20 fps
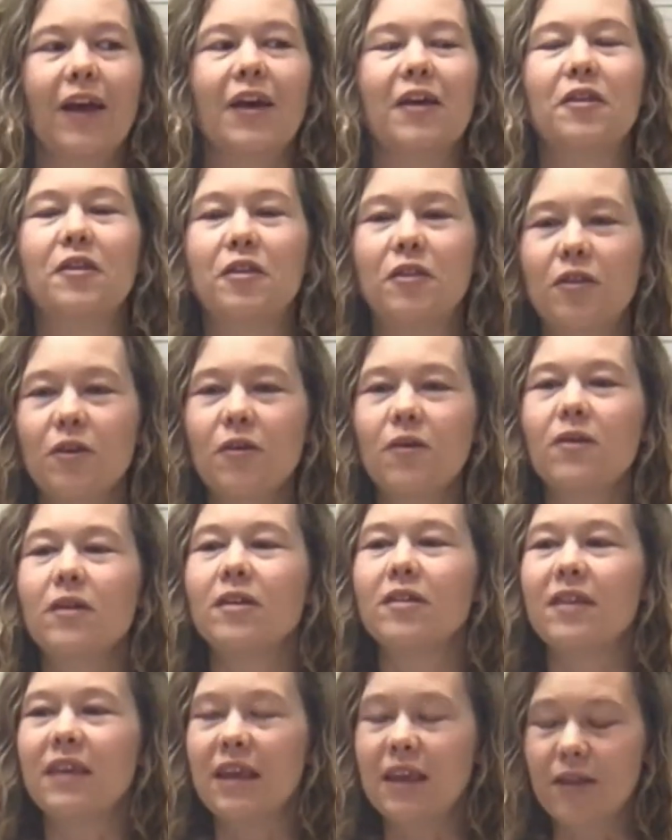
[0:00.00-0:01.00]
As soon
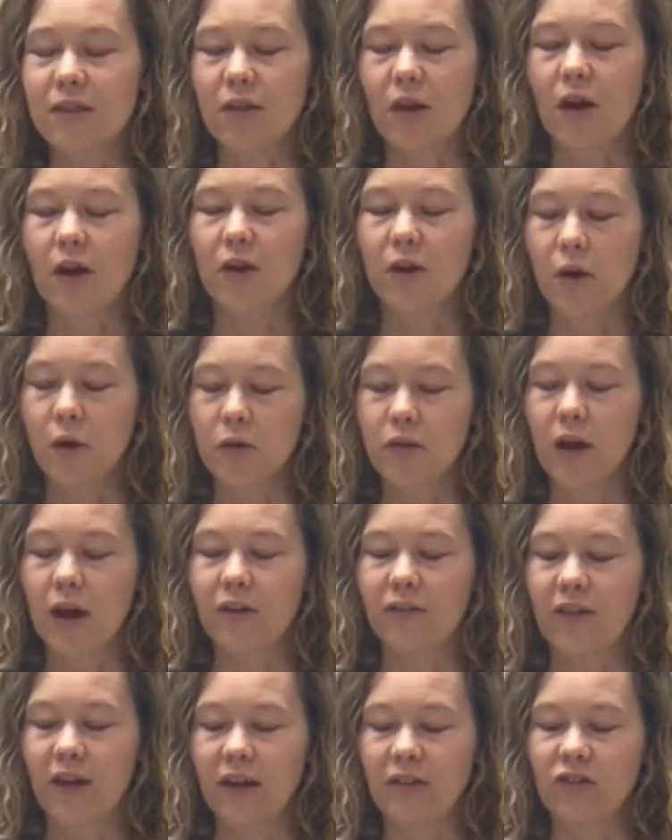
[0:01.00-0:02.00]
as Esau goes
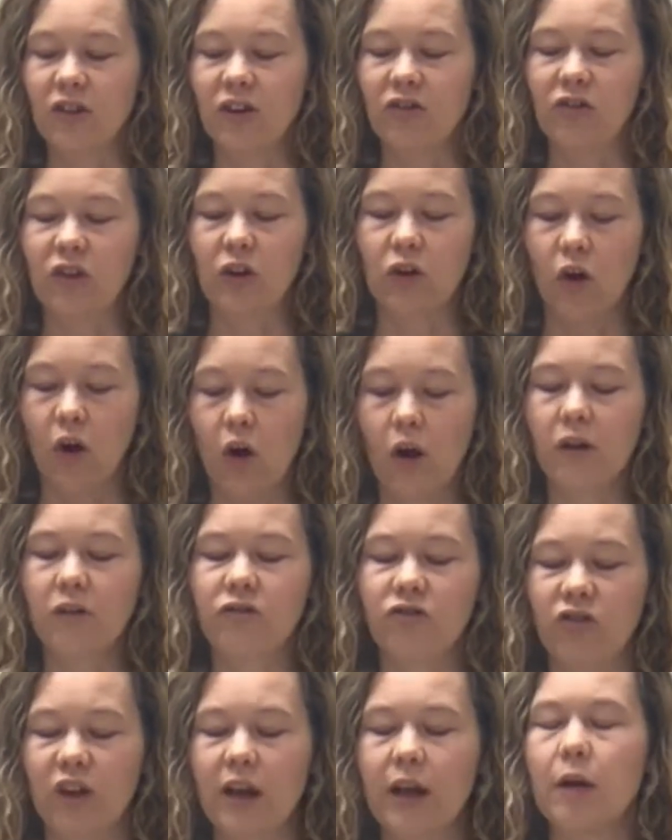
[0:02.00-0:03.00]
off hunting, she
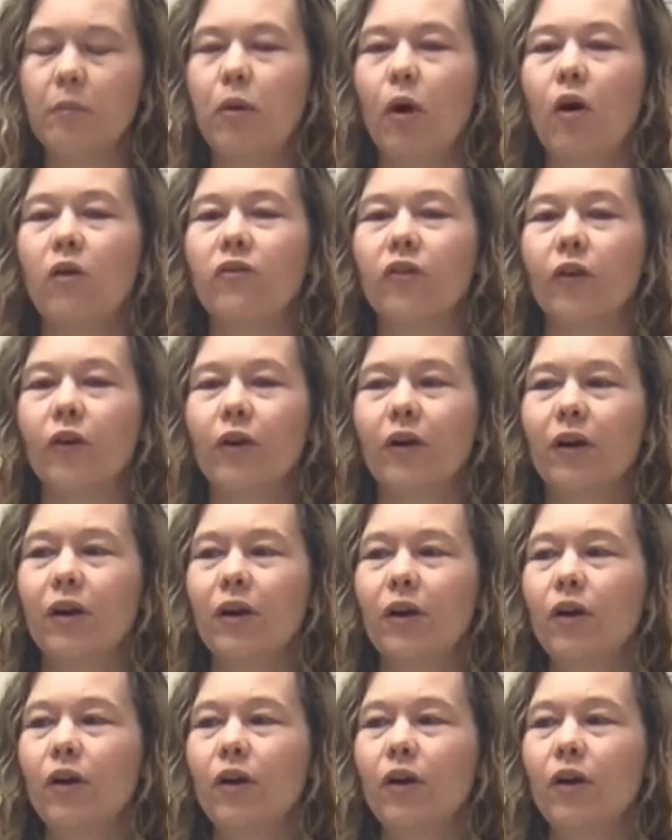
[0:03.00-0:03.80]
calls Jacob over,